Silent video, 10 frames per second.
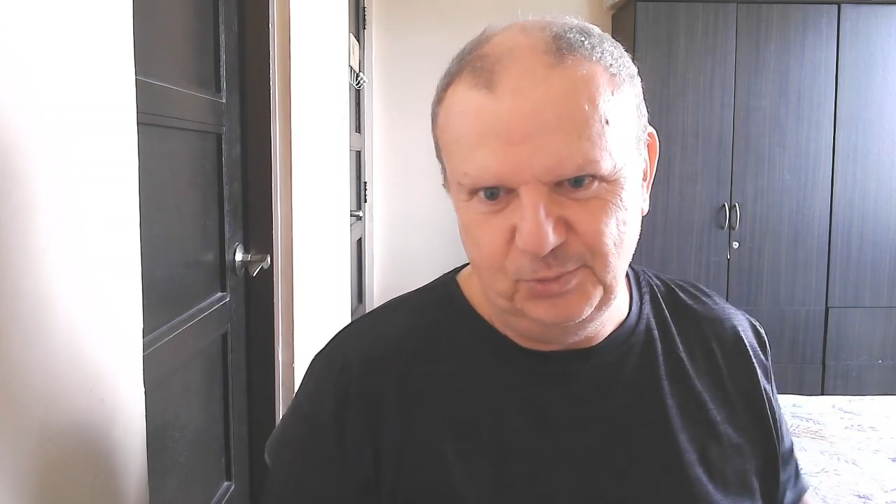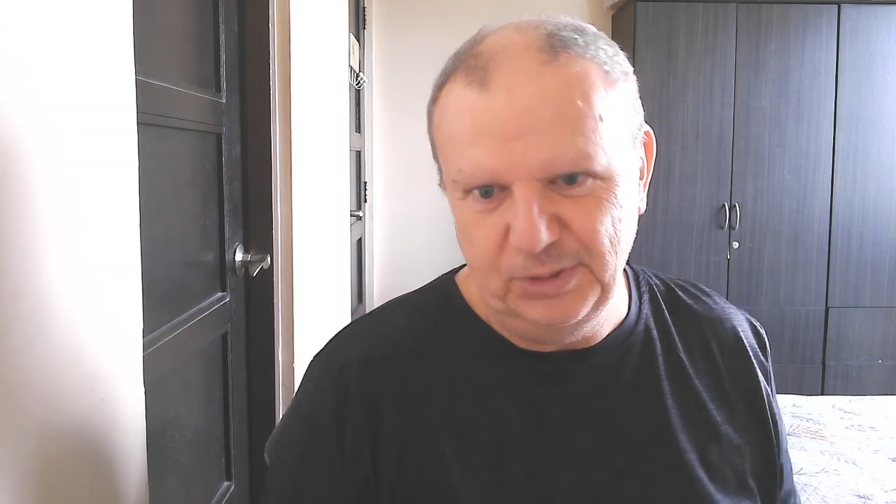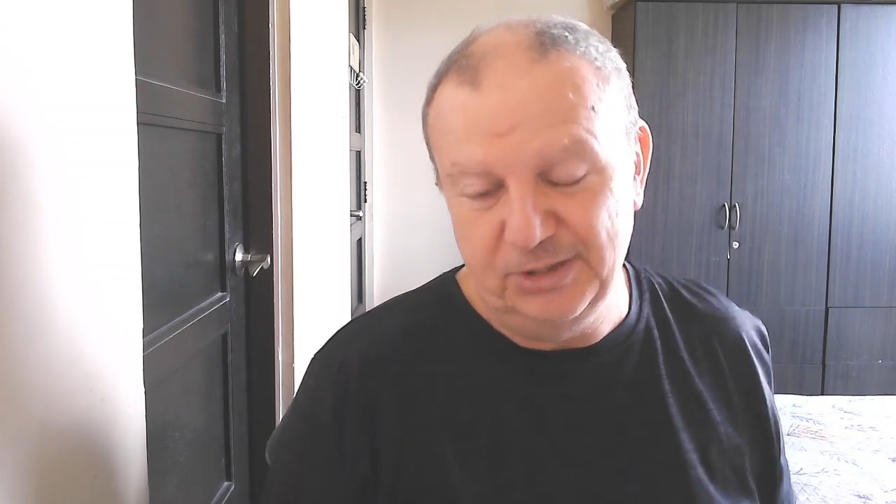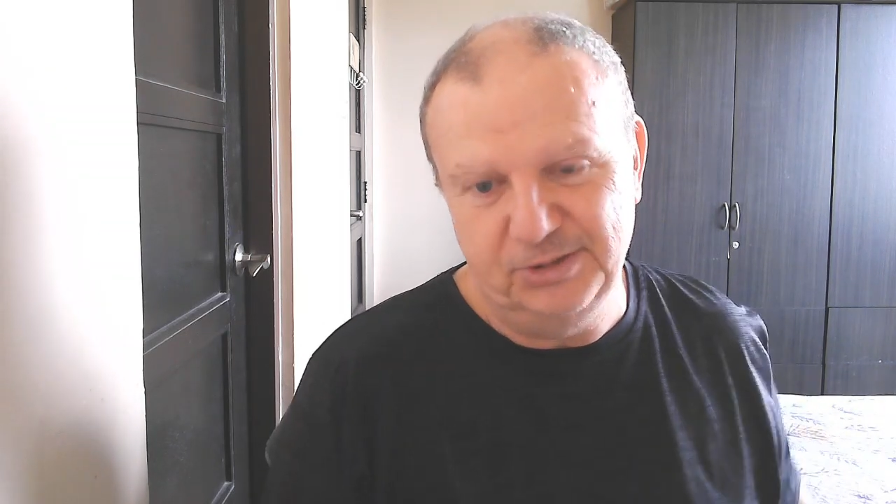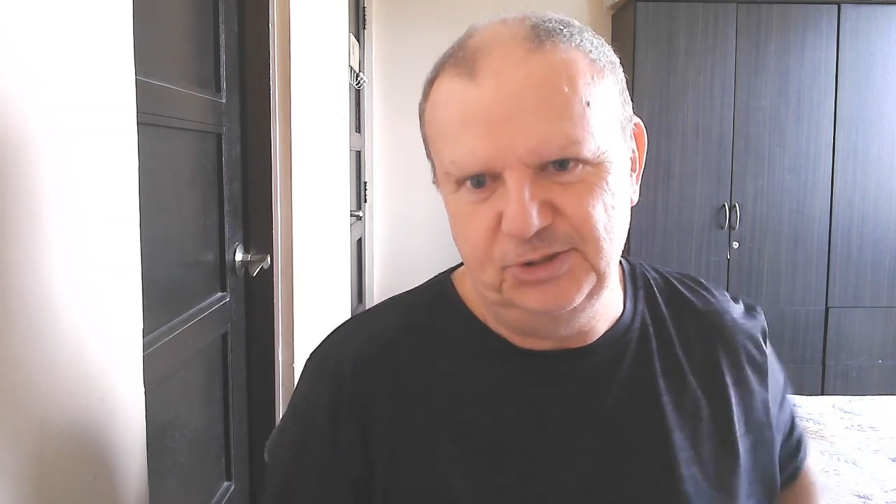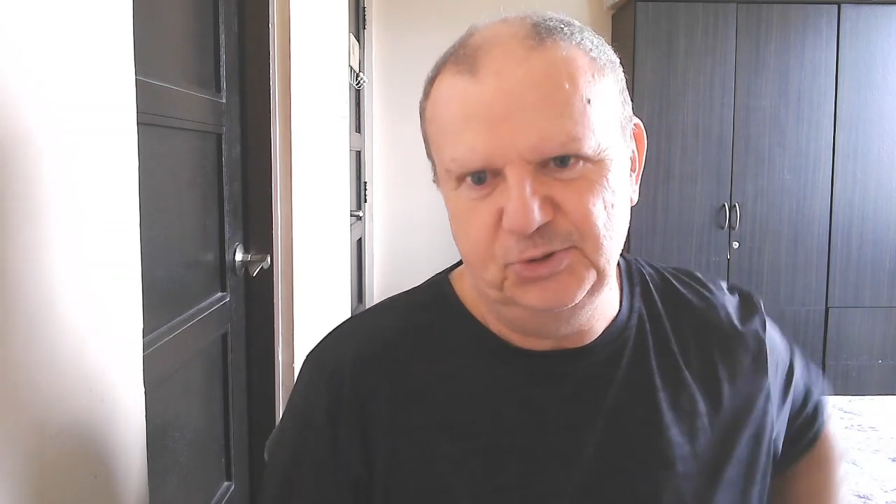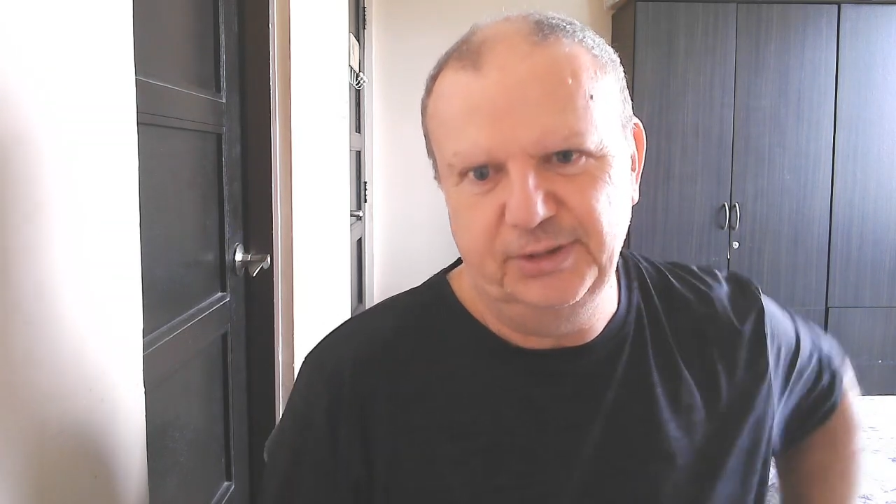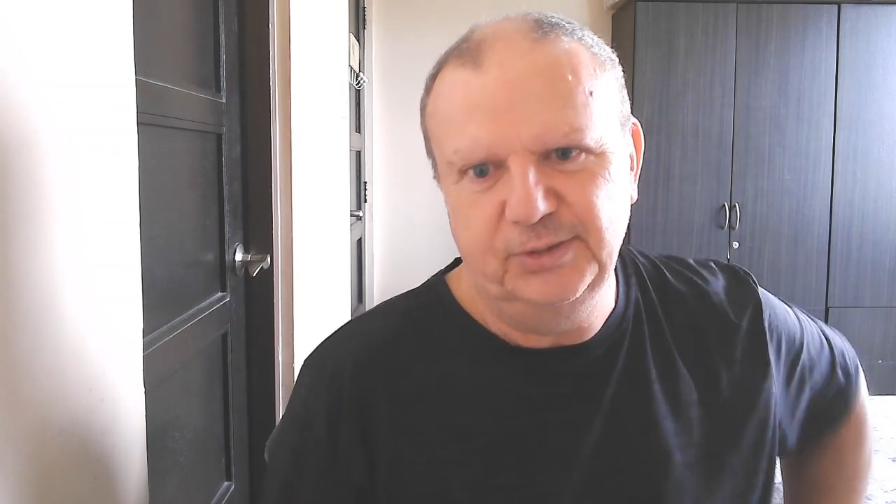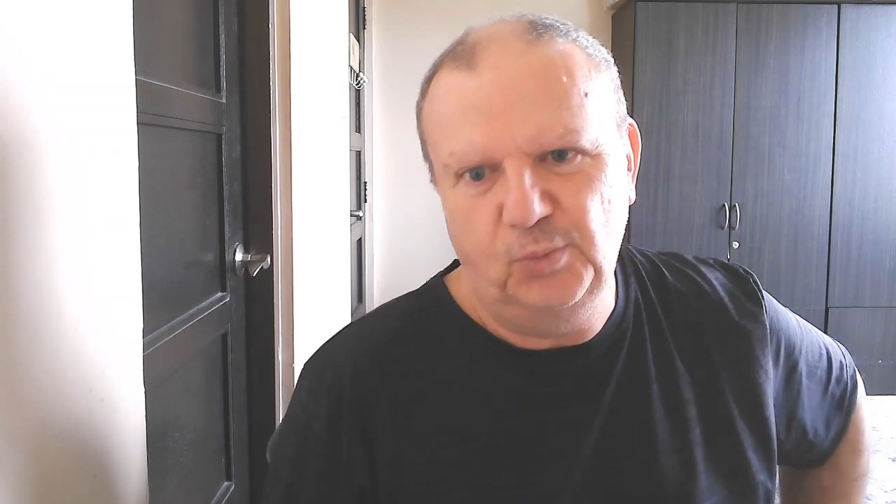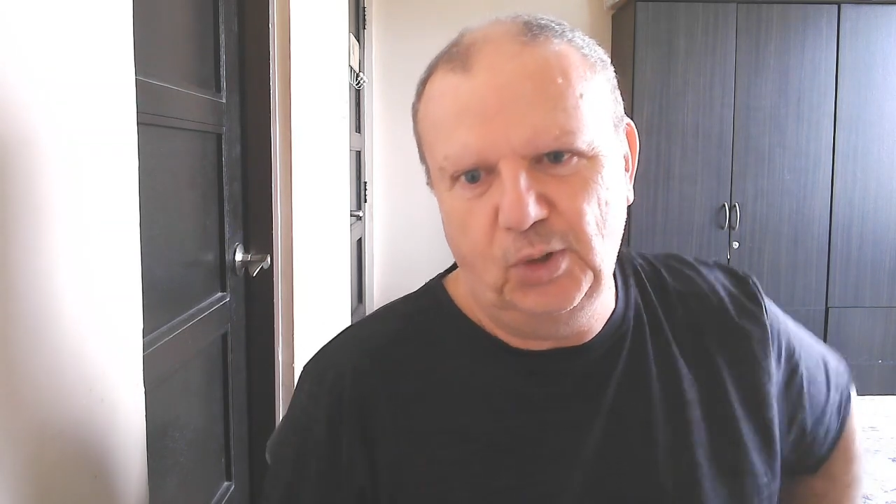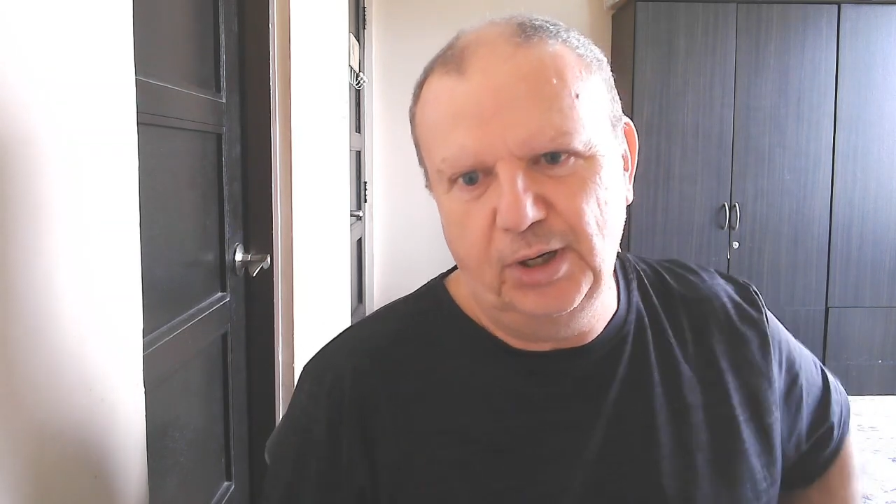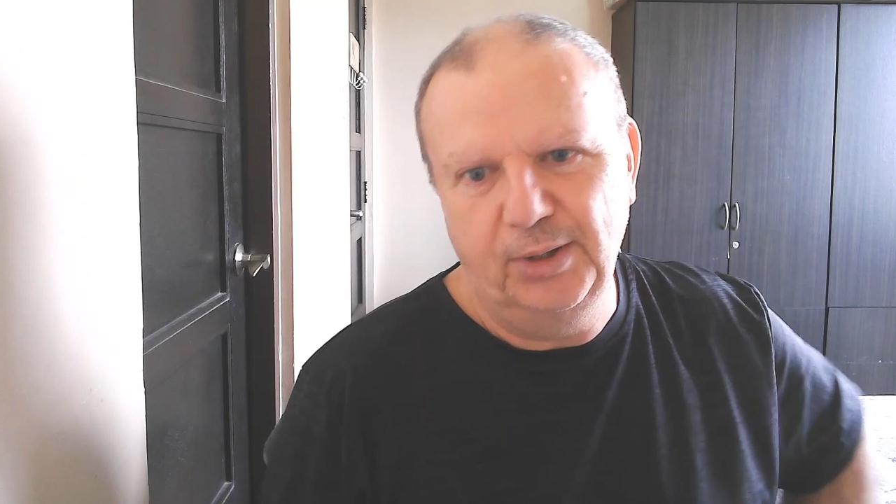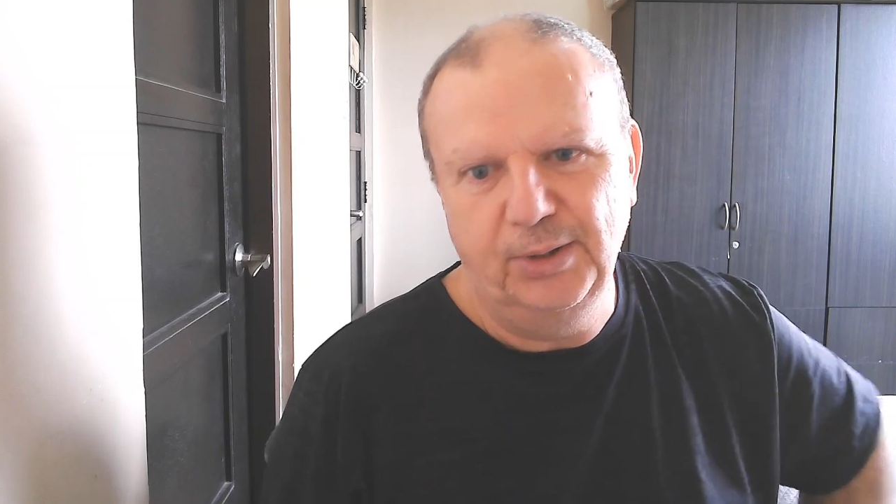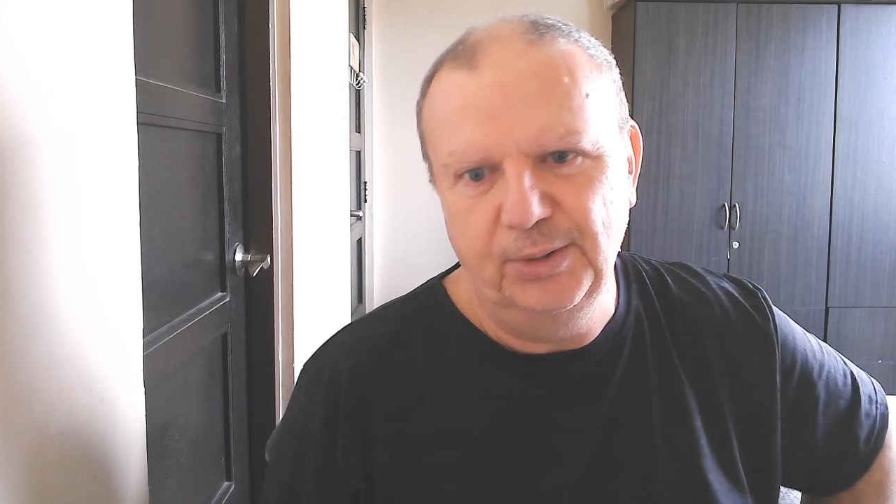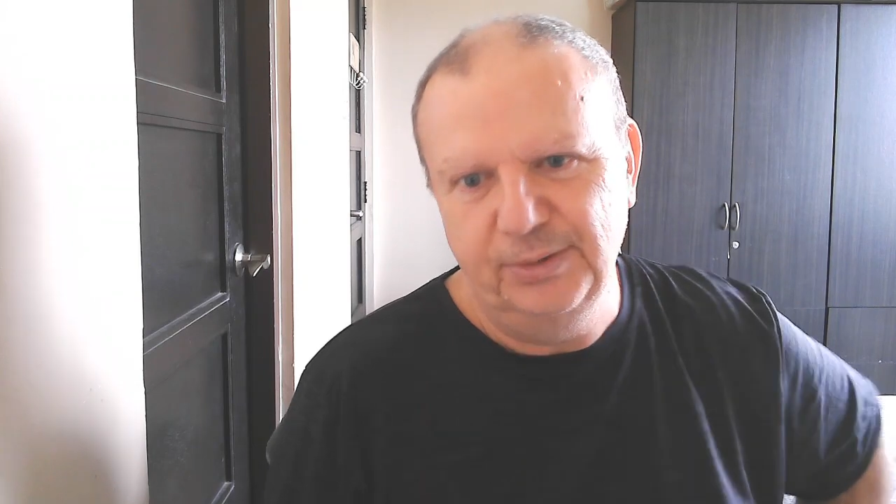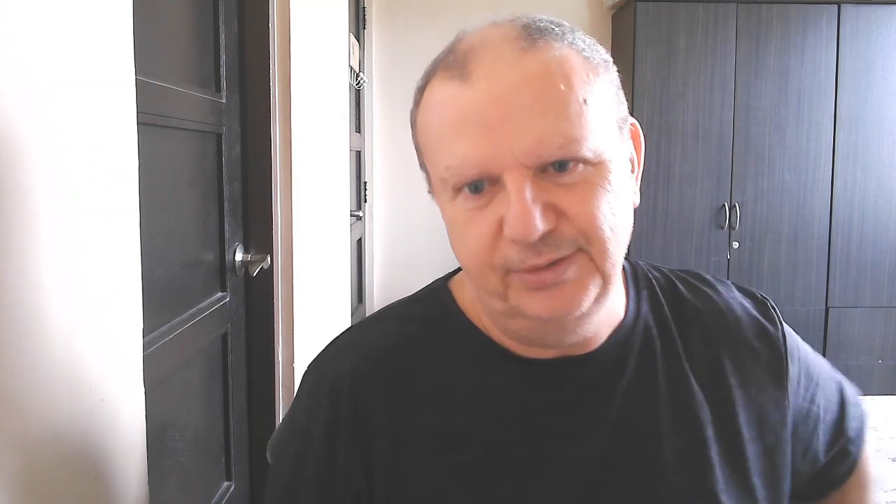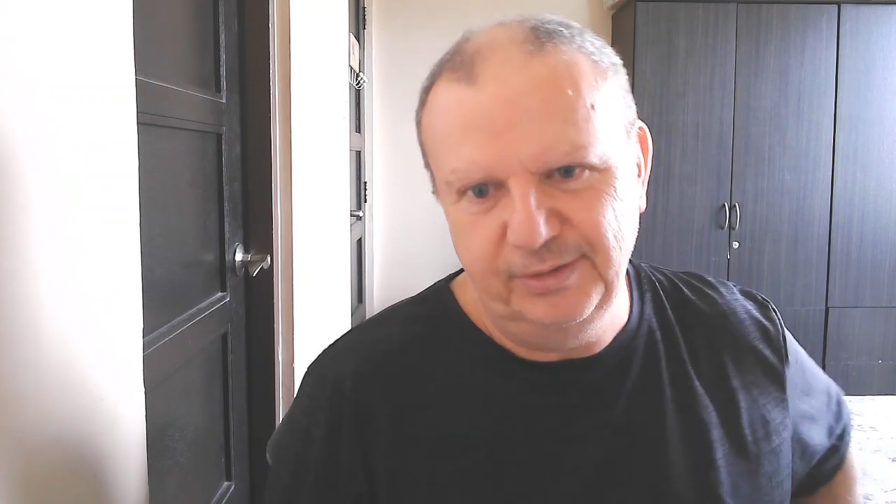really couldn't drink the water.